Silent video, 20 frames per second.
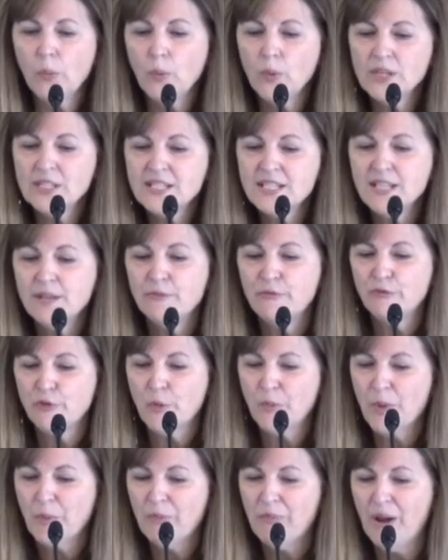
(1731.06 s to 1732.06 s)
Wisdom
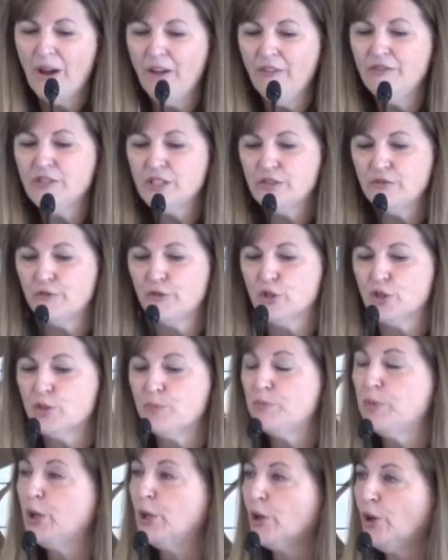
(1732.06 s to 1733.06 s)
from above is
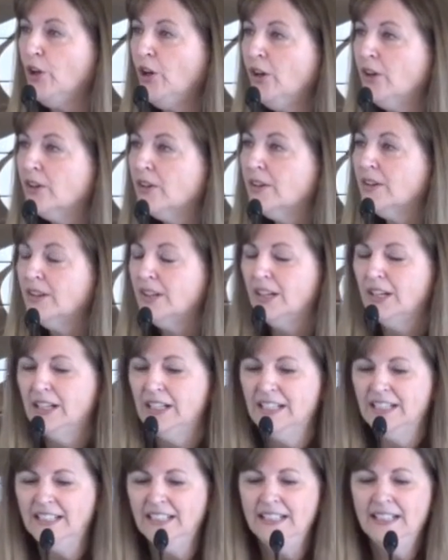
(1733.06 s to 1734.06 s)
first pure.
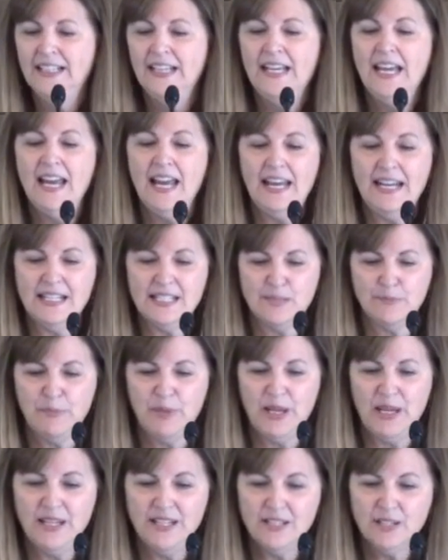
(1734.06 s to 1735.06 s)
It is
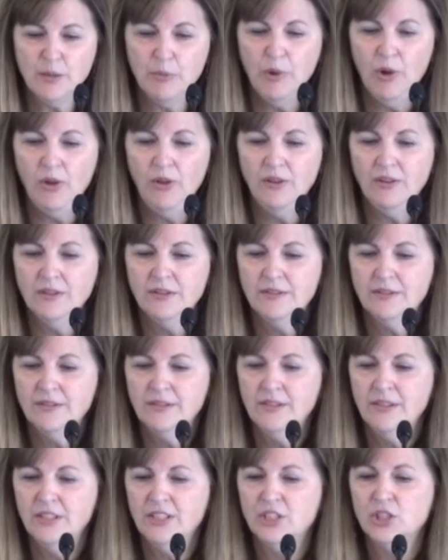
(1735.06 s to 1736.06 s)
peaceable,
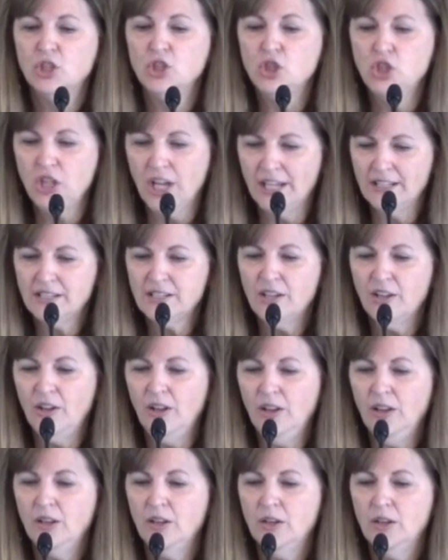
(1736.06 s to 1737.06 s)

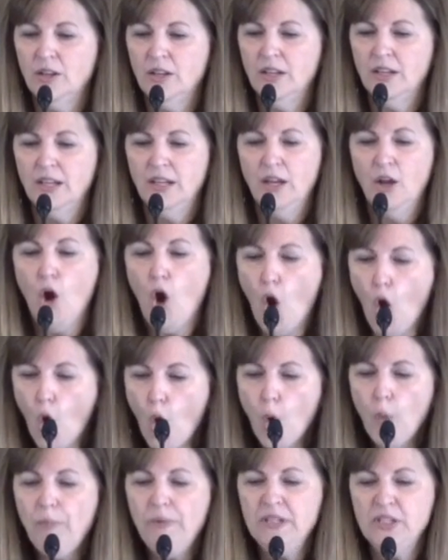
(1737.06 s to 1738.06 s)
gentle,
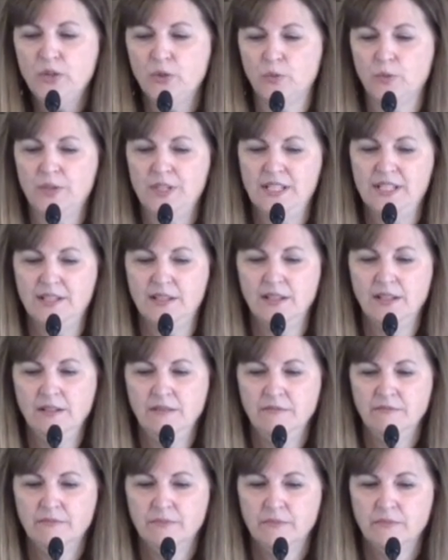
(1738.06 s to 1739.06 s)
open to
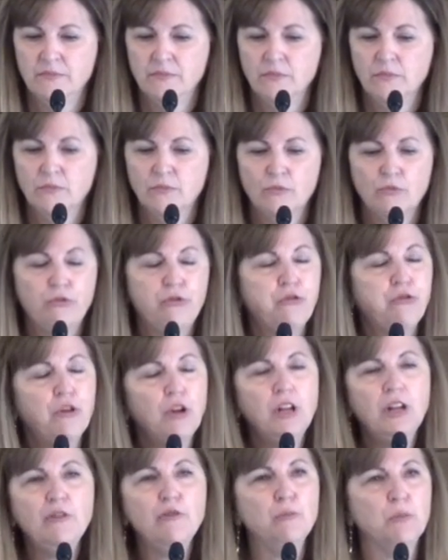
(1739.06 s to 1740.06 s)
reason,
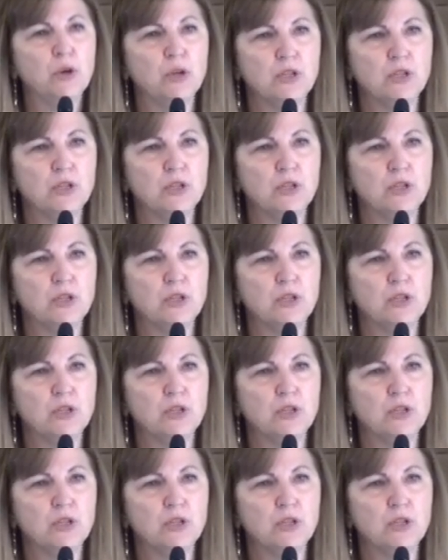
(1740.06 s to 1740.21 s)
full of